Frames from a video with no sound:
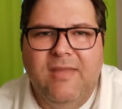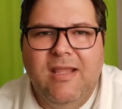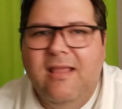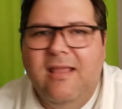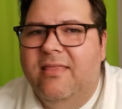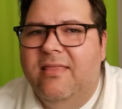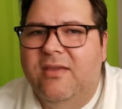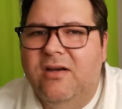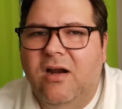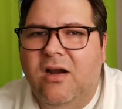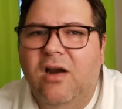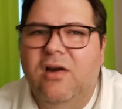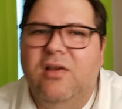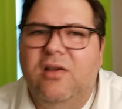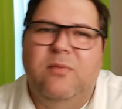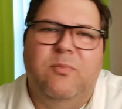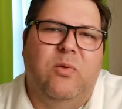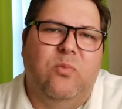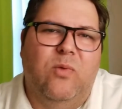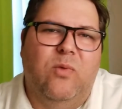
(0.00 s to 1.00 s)
Their
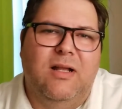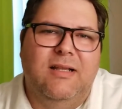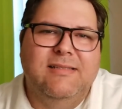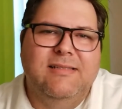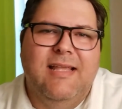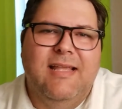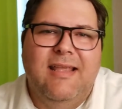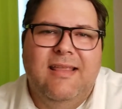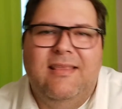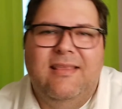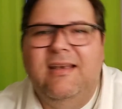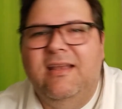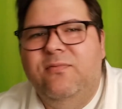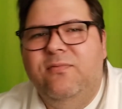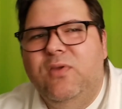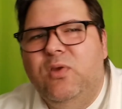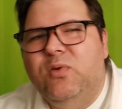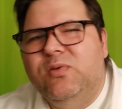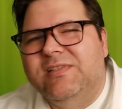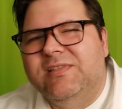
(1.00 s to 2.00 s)
argument was that
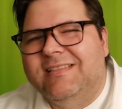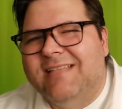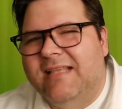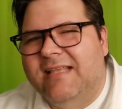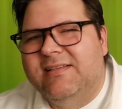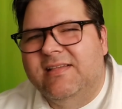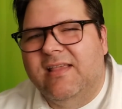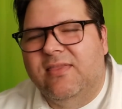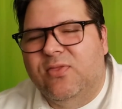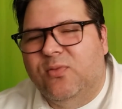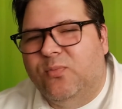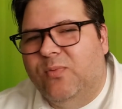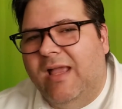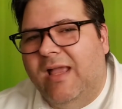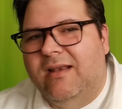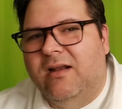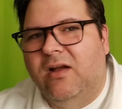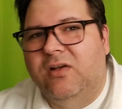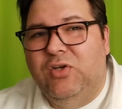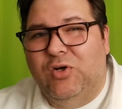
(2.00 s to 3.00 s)
if you sense a
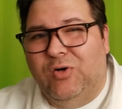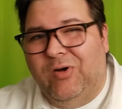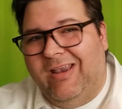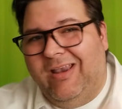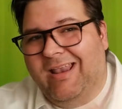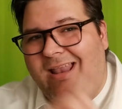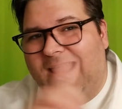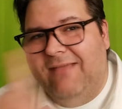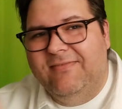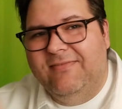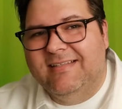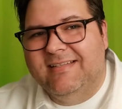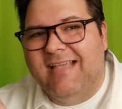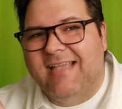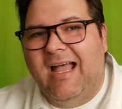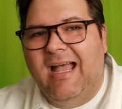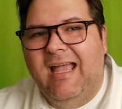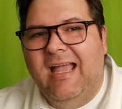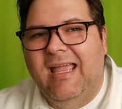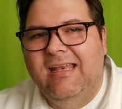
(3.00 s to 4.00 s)
threat on your left
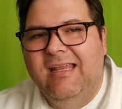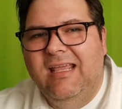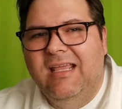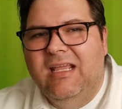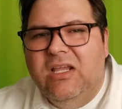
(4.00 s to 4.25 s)
side,